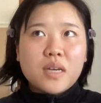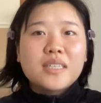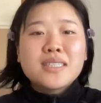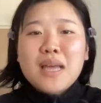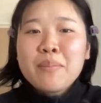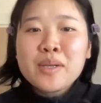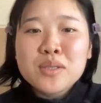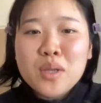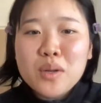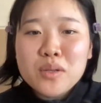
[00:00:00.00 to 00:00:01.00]
a stepping
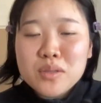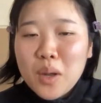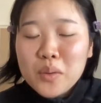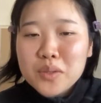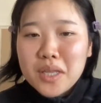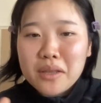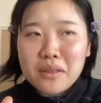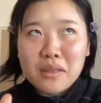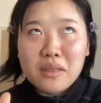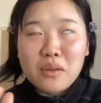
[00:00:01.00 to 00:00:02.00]
stone is like
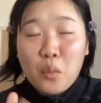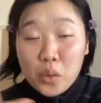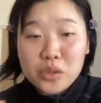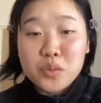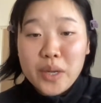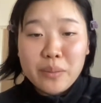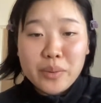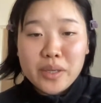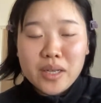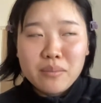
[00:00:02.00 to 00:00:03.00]
the worst way to
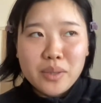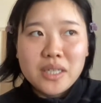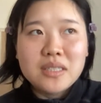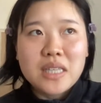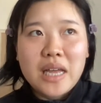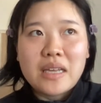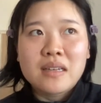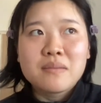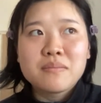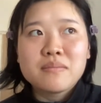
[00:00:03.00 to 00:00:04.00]
put it, but it's like